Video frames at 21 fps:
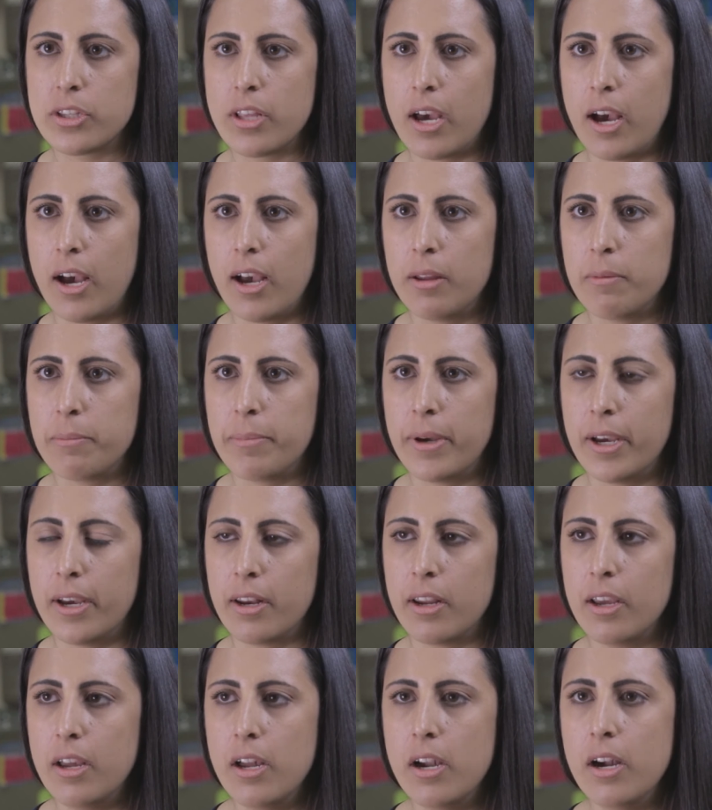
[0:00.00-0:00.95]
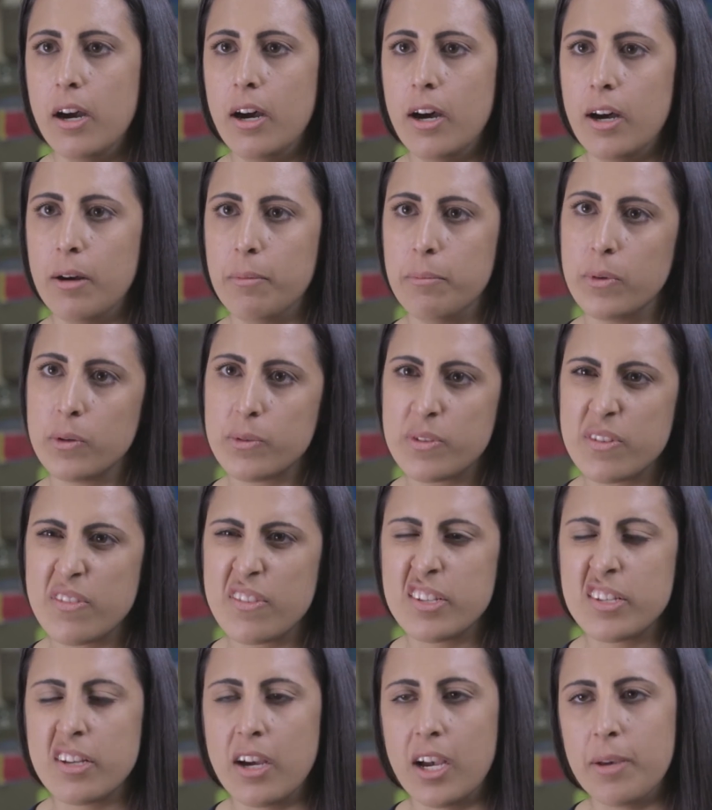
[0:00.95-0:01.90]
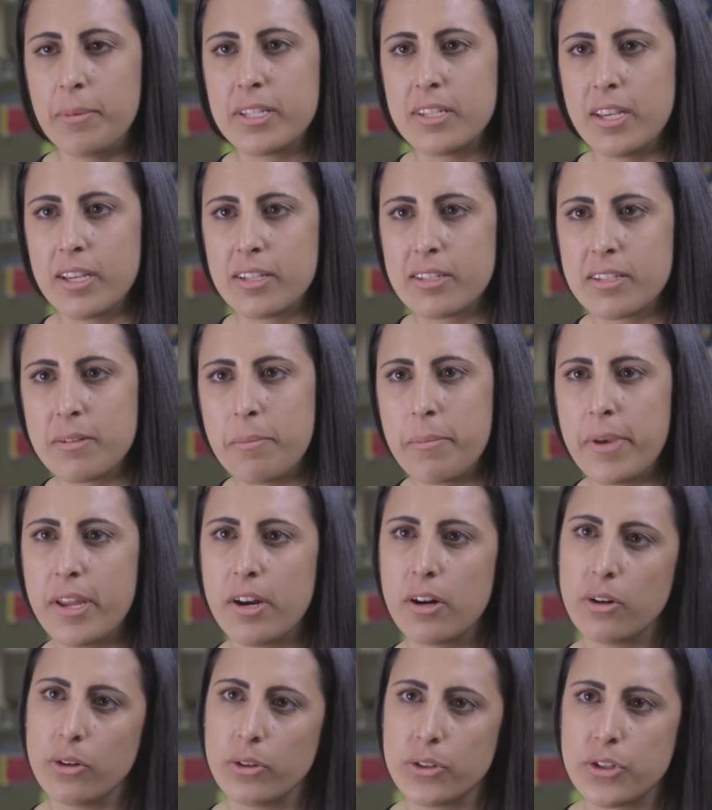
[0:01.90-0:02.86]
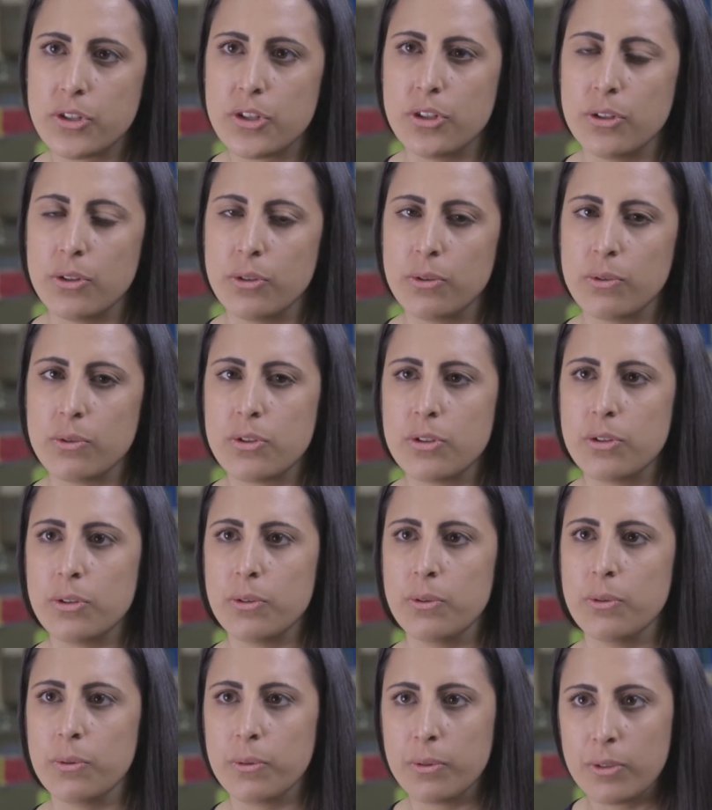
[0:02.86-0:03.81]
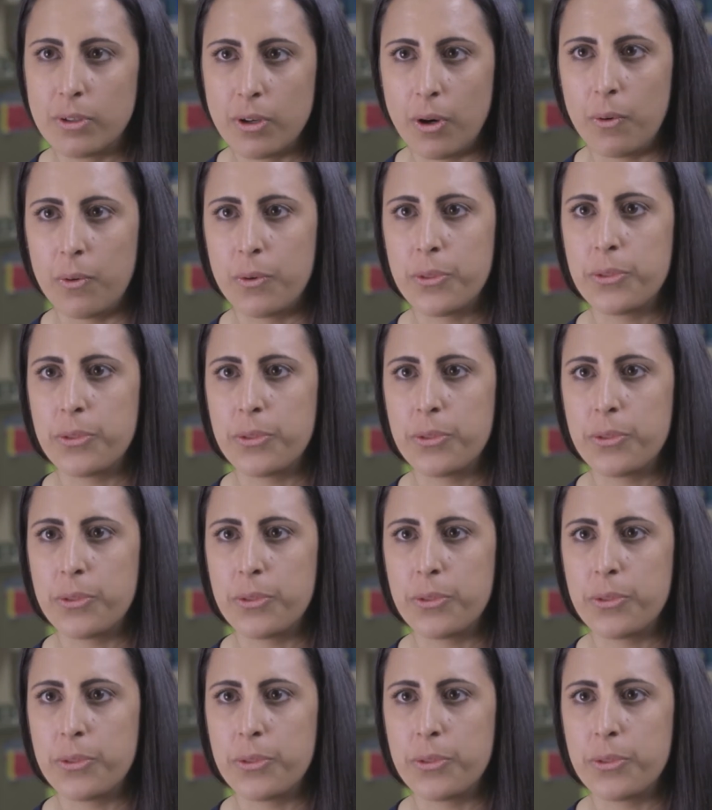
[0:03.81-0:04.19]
that. But um, most of the time, it takes us a minute or two to go